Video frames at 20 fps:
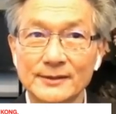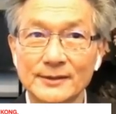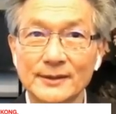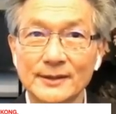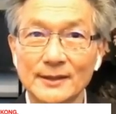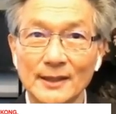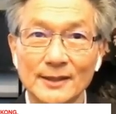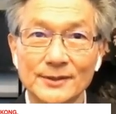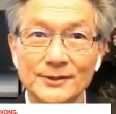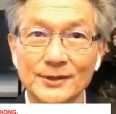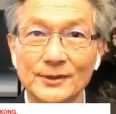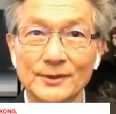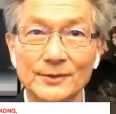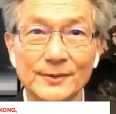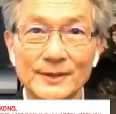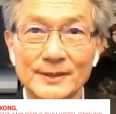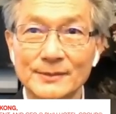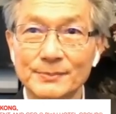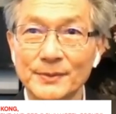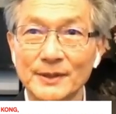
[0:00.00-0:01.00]
has
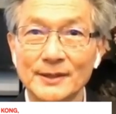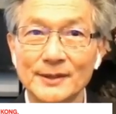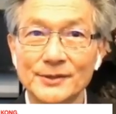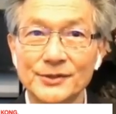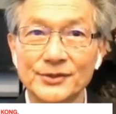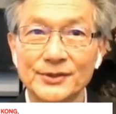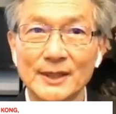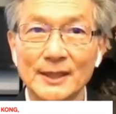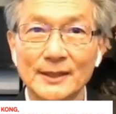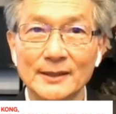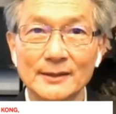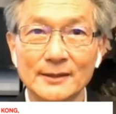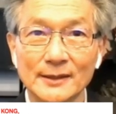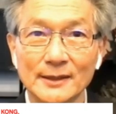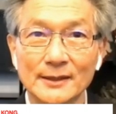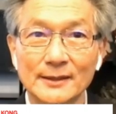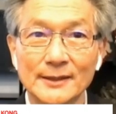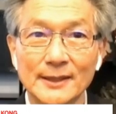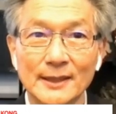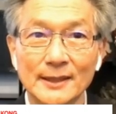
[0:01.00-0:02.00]
always been a trend,
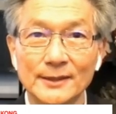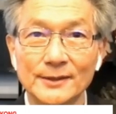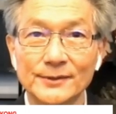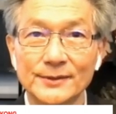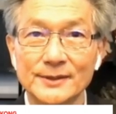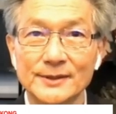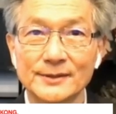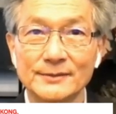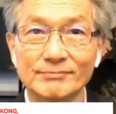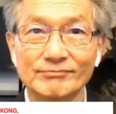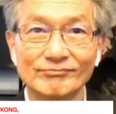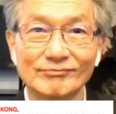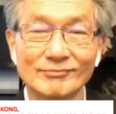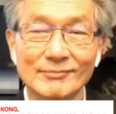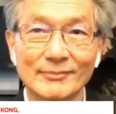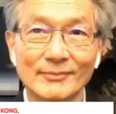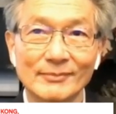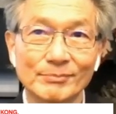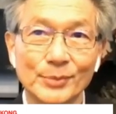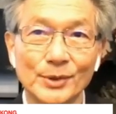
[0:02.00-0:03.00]
and now it's
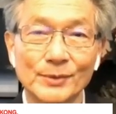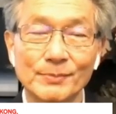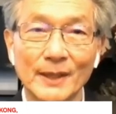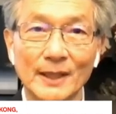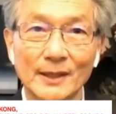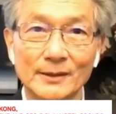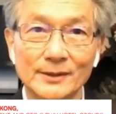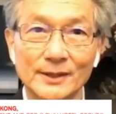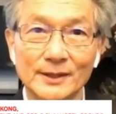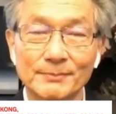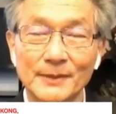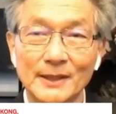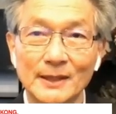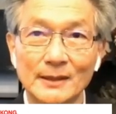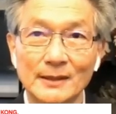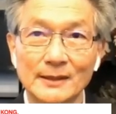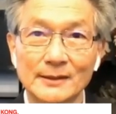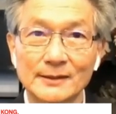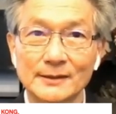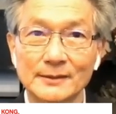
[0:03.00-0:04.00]
propelled
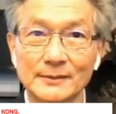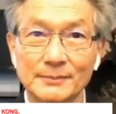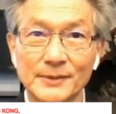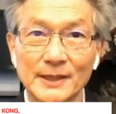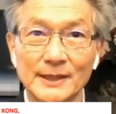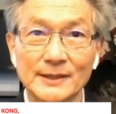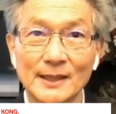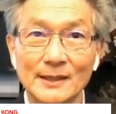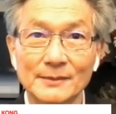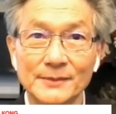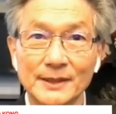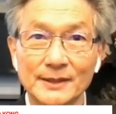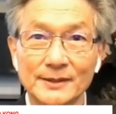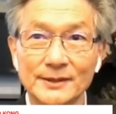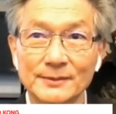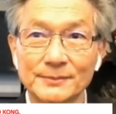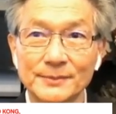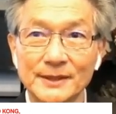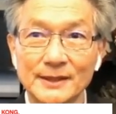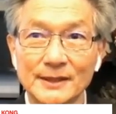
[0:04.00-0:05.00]
by the pandemic to
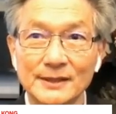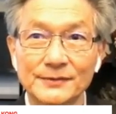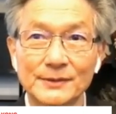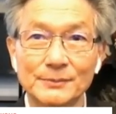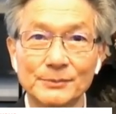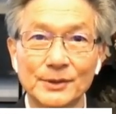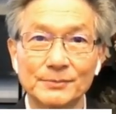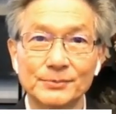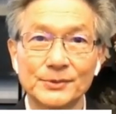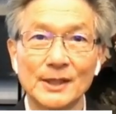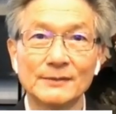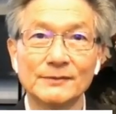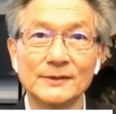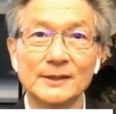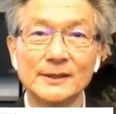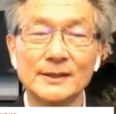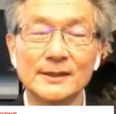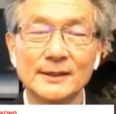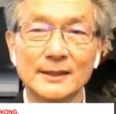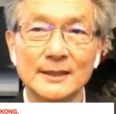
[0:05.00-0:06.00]
be even more
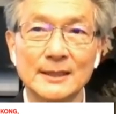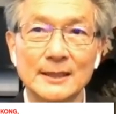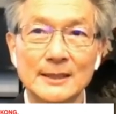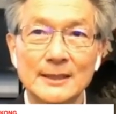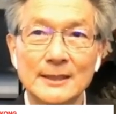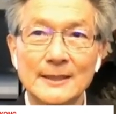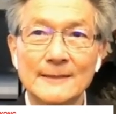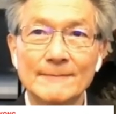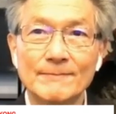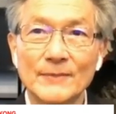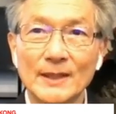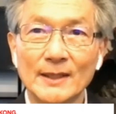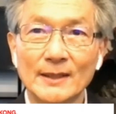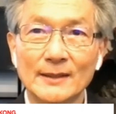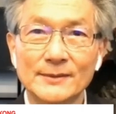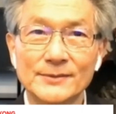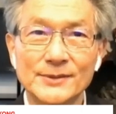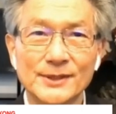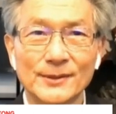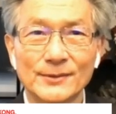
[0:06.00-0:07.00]
prevalent.
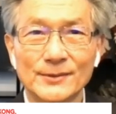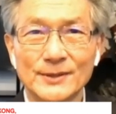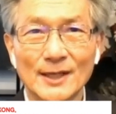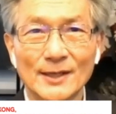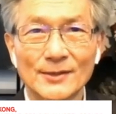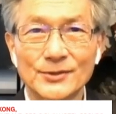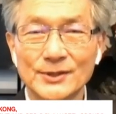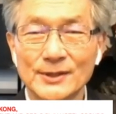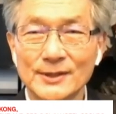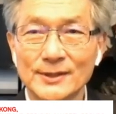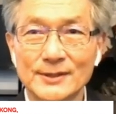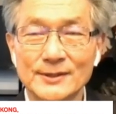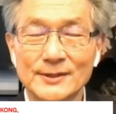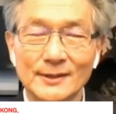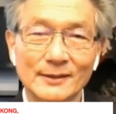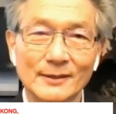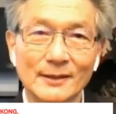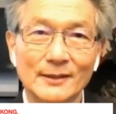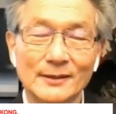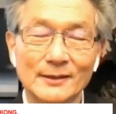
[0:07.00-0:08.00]
And so touchless
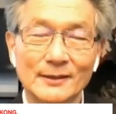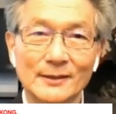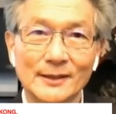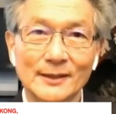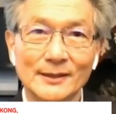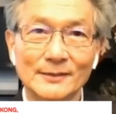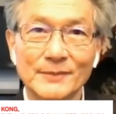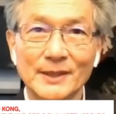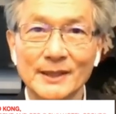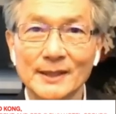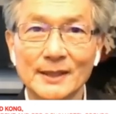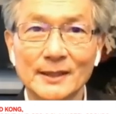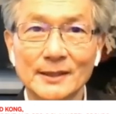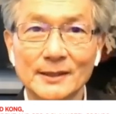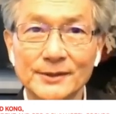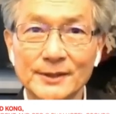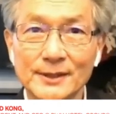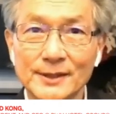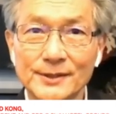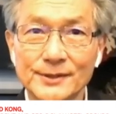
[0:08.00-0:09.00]
in many
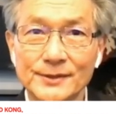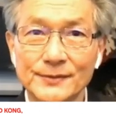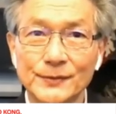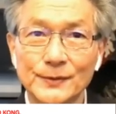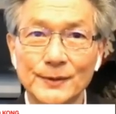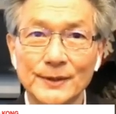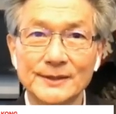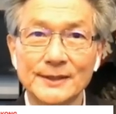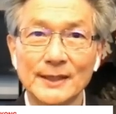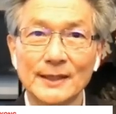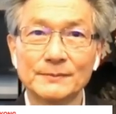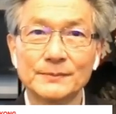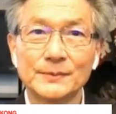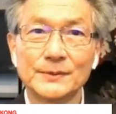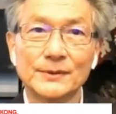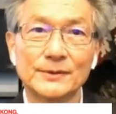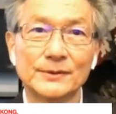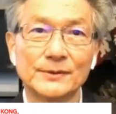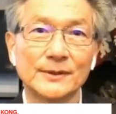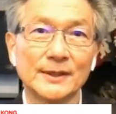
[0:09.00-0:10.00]
areas. For
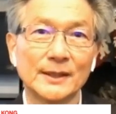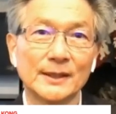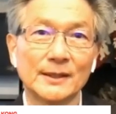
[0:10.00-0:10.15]
example,